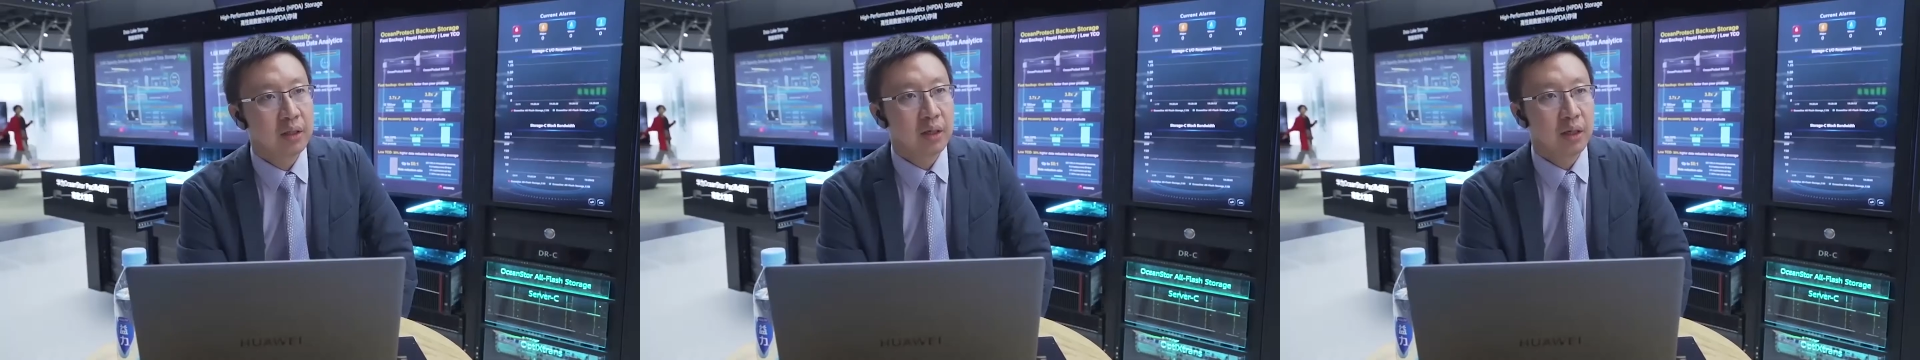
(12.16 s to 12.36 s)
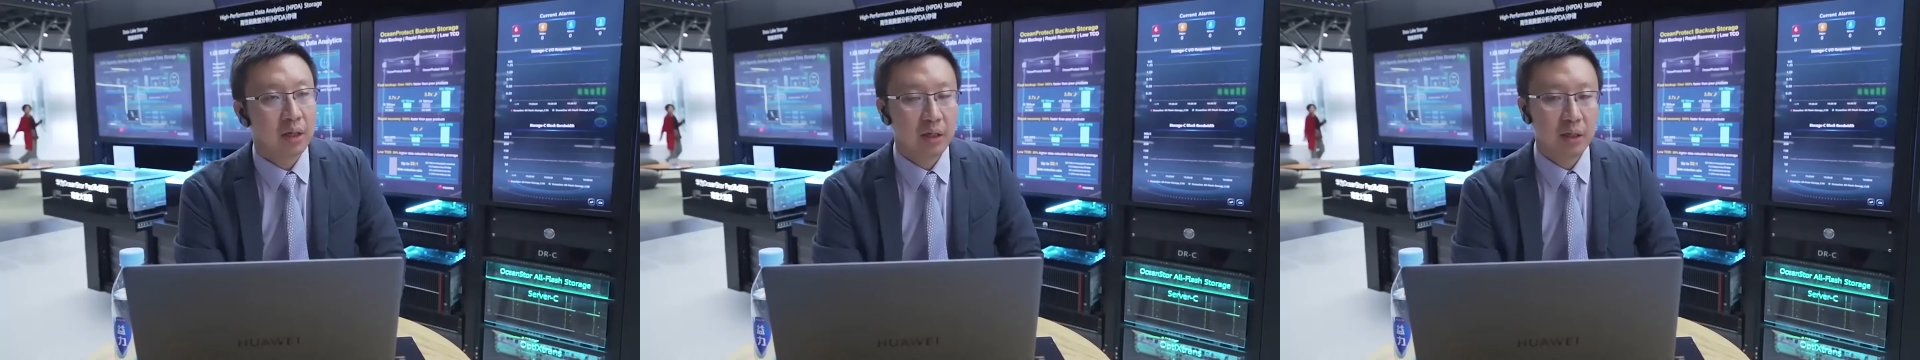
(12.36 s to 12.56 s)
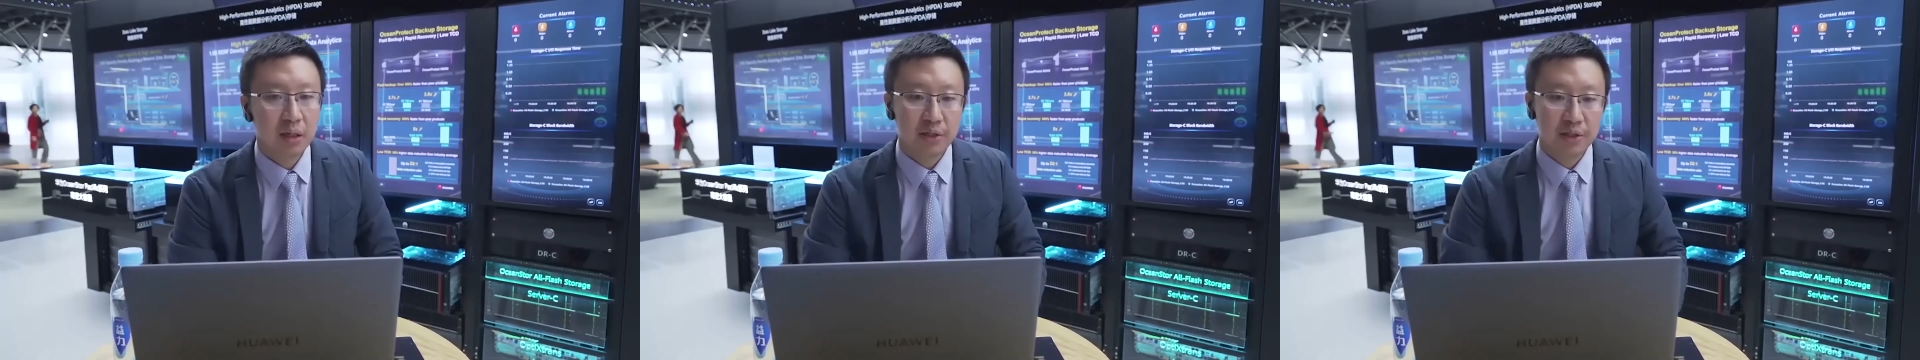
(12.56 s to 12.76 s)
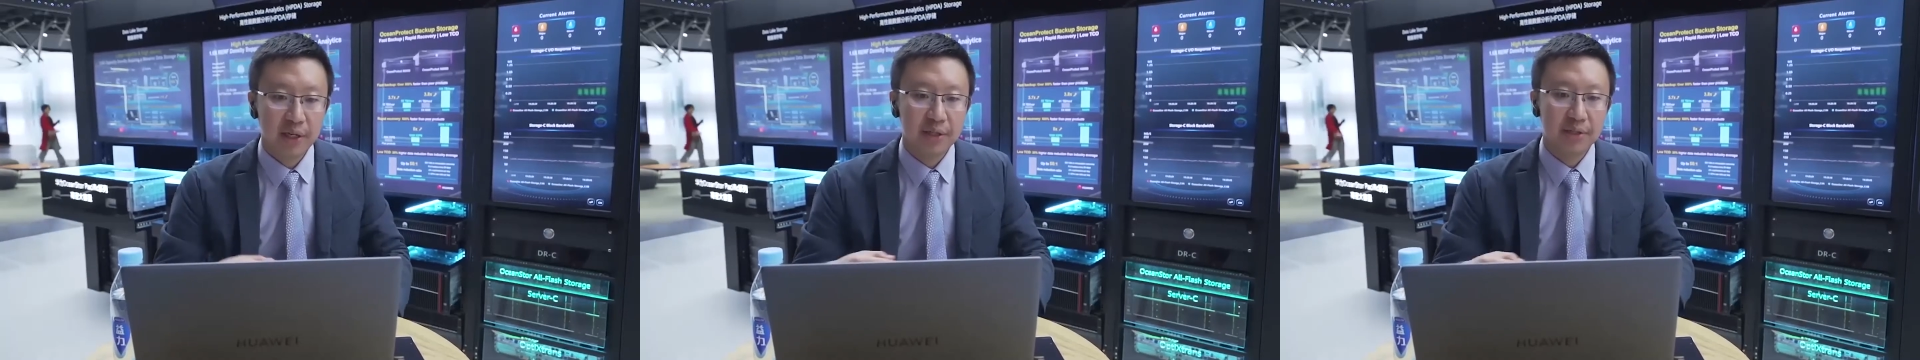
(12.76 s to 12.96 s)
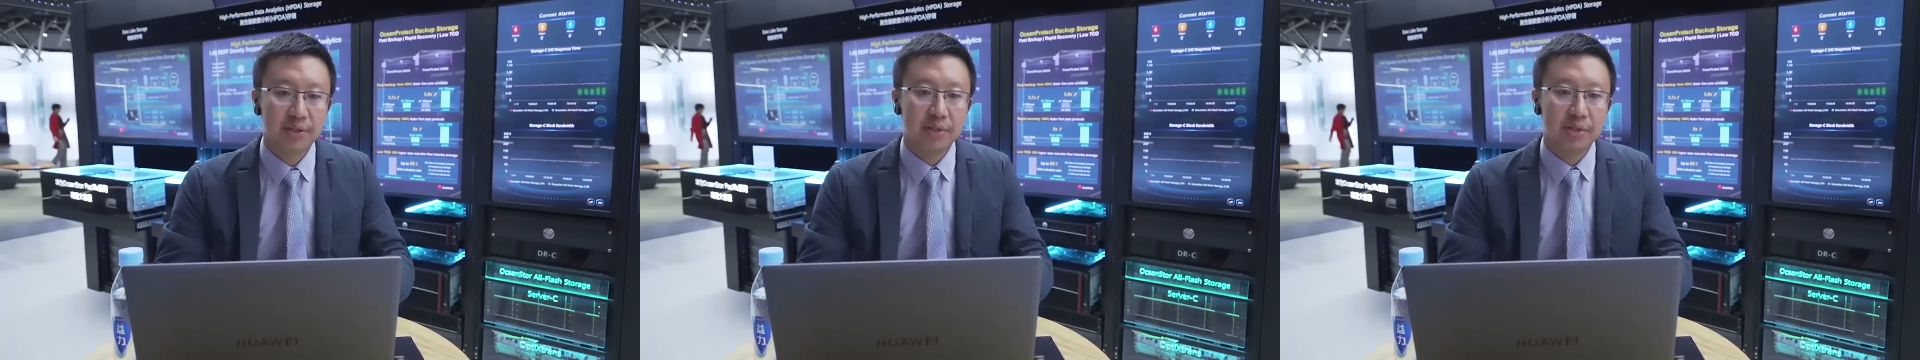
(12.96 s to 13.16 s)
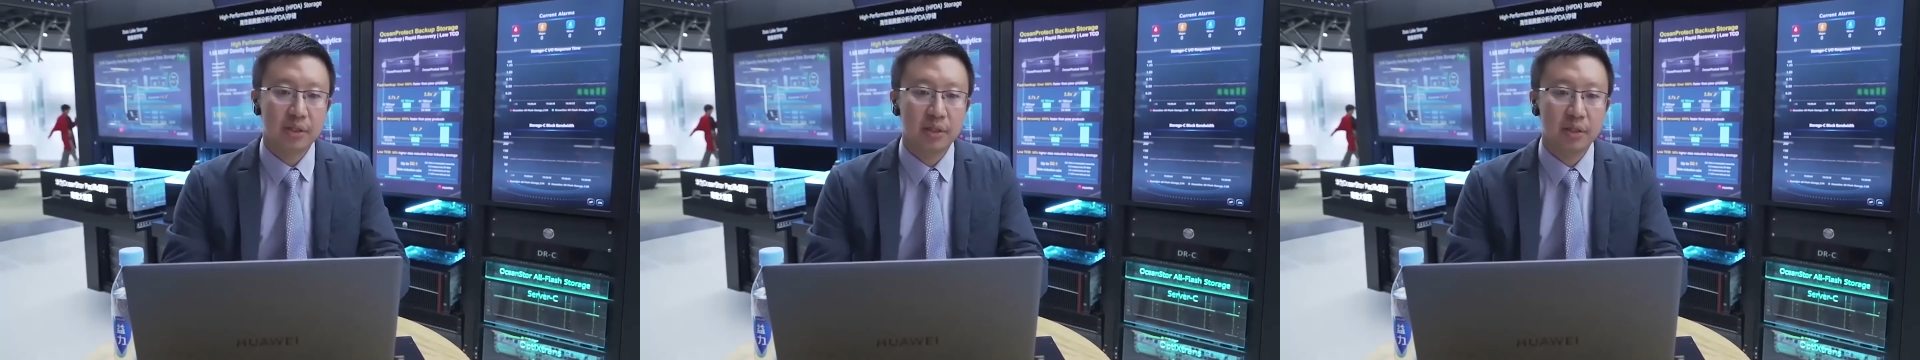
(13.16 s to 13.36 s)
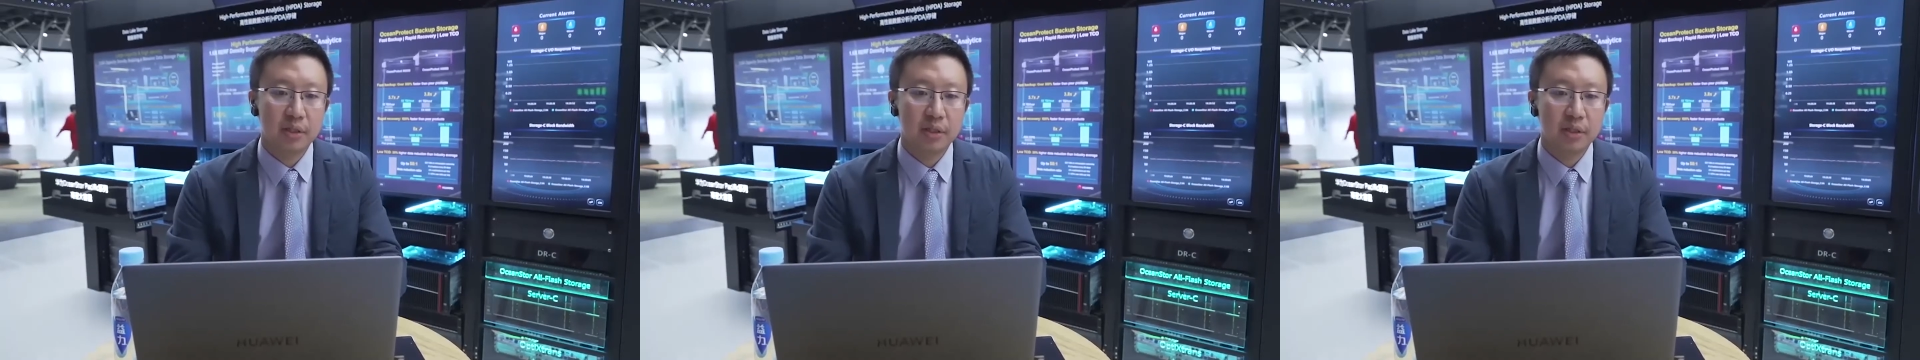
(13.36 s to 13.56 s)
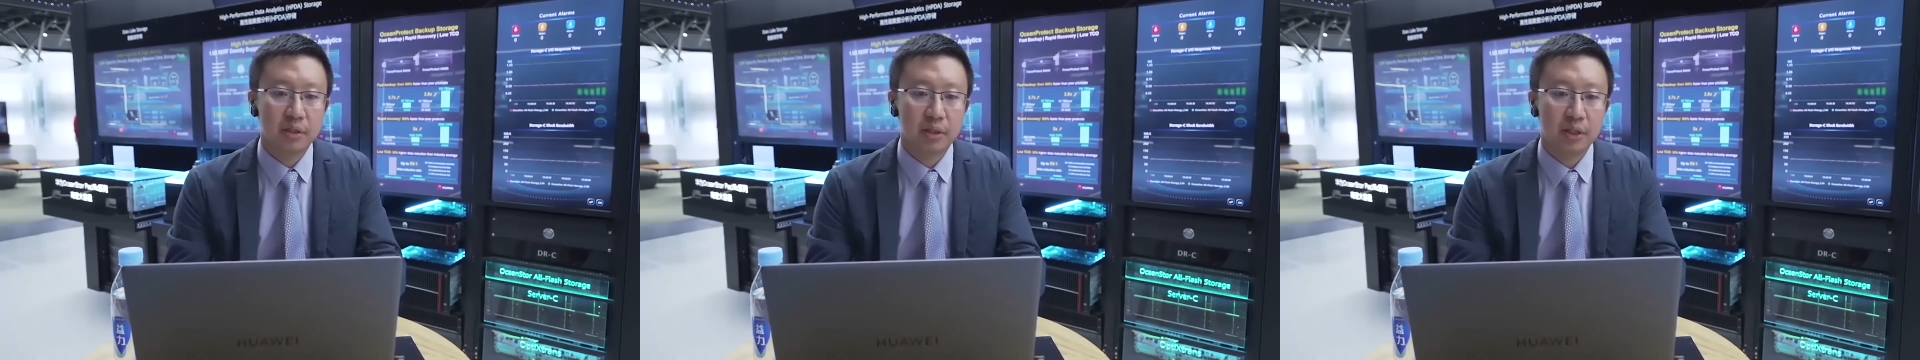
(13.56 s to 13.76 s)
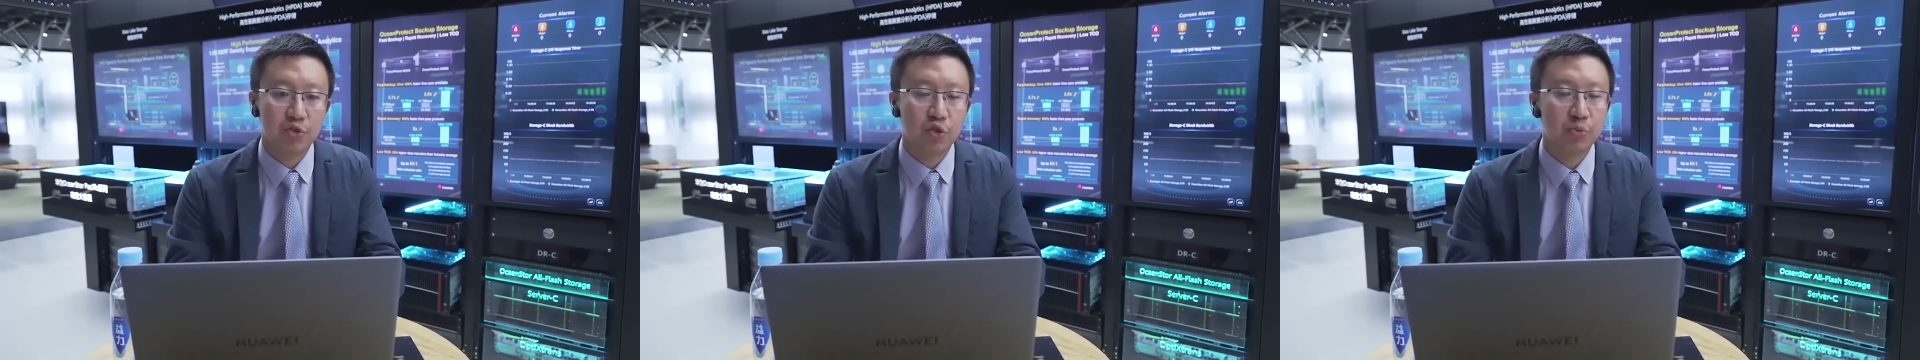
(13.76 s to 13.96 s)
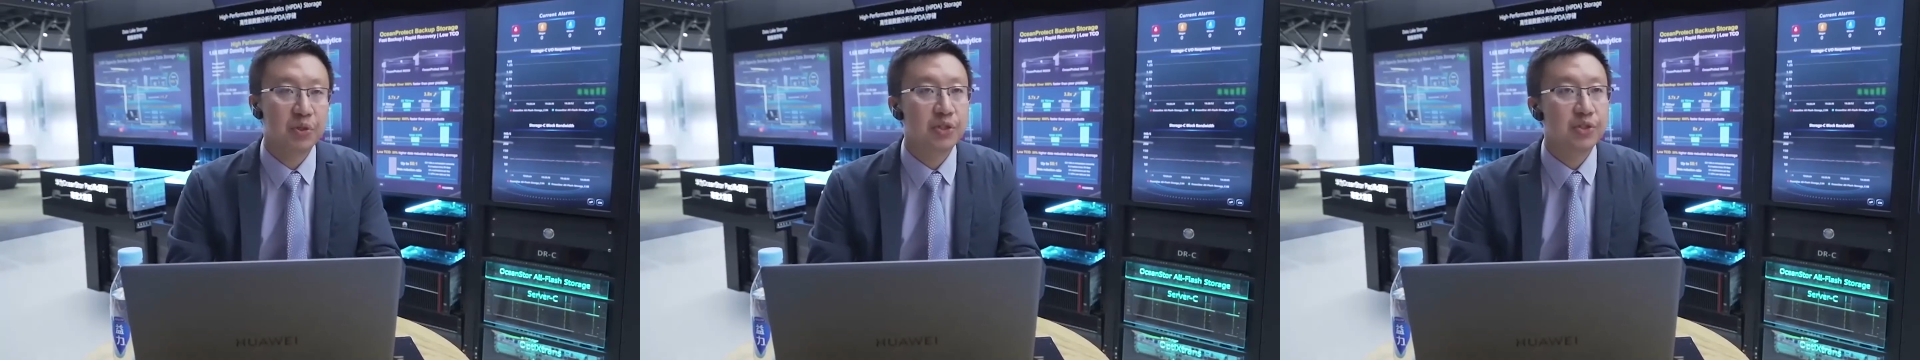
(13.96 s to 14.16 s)
Yes, the
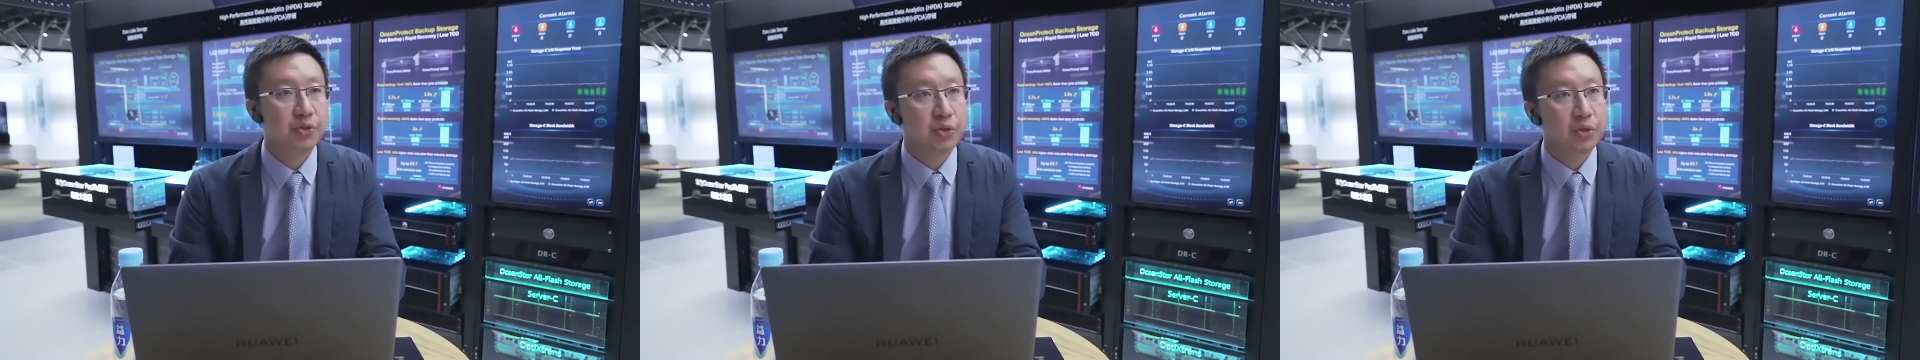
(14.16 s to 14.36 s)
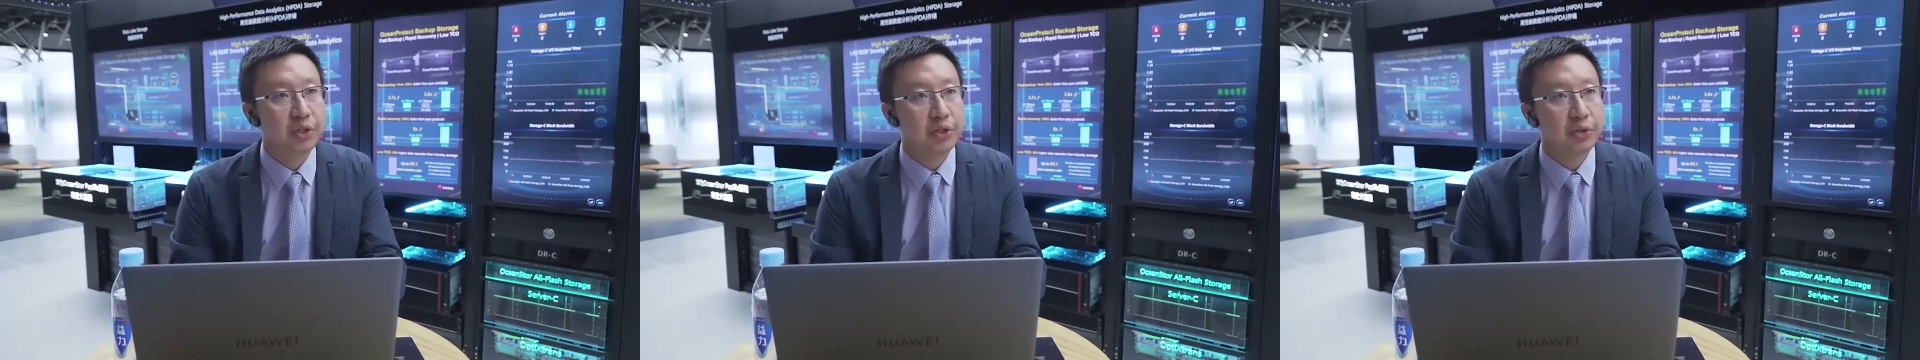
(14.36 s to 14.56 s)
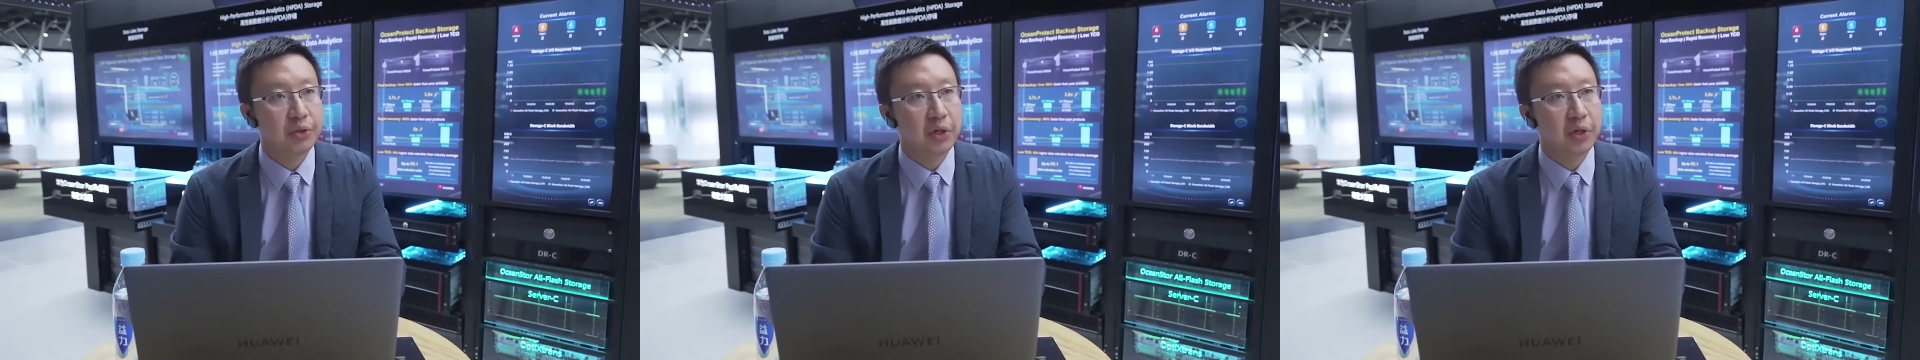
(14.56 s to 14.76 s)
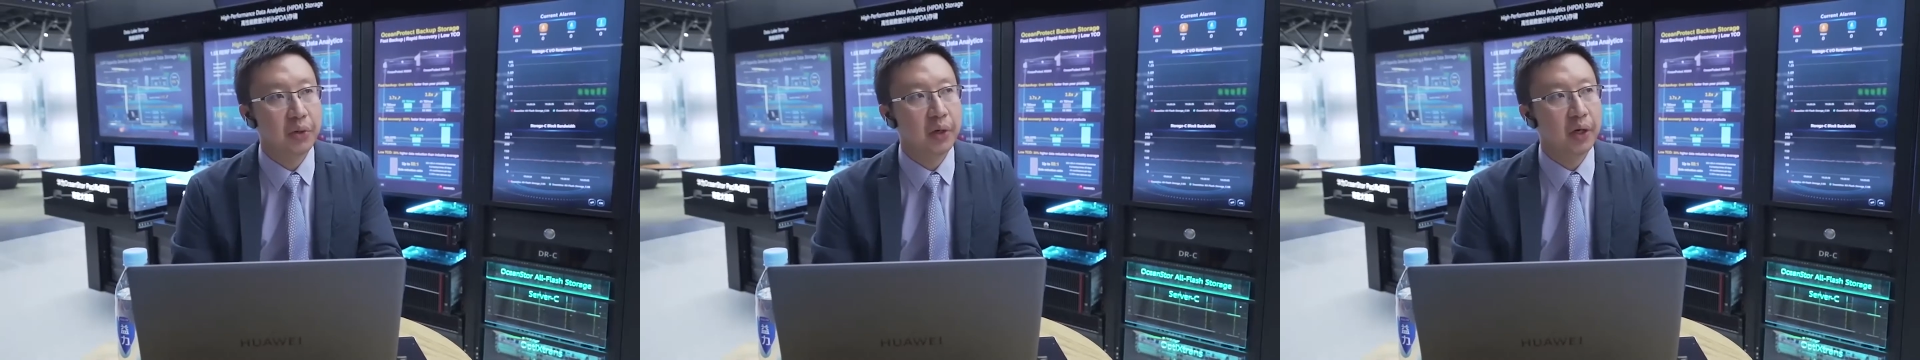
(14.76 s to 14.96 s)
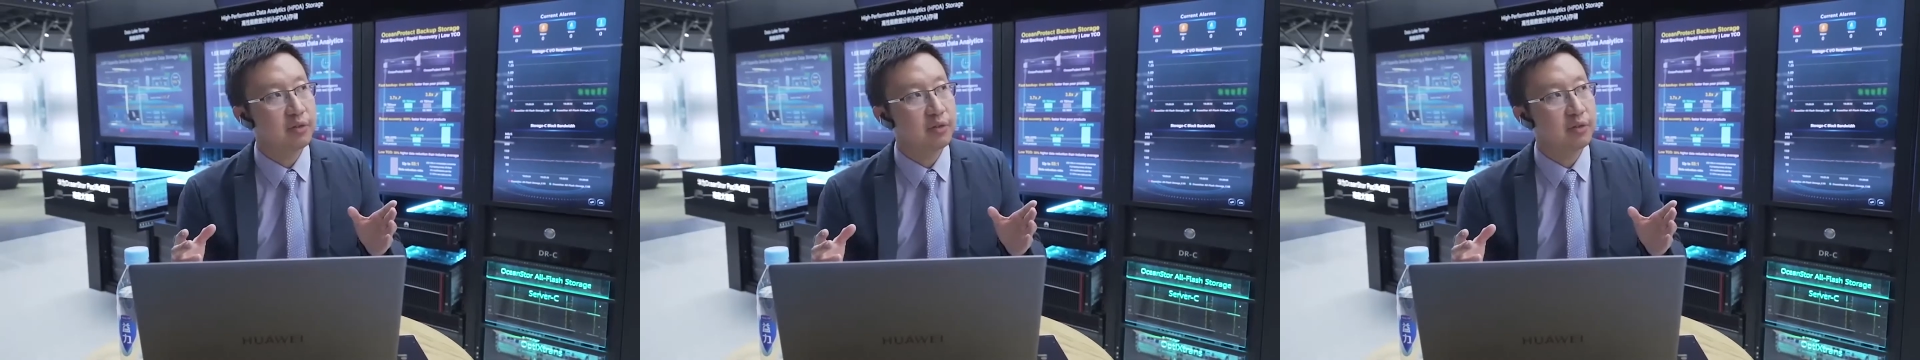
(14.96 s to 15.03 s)
distributed storage, you know,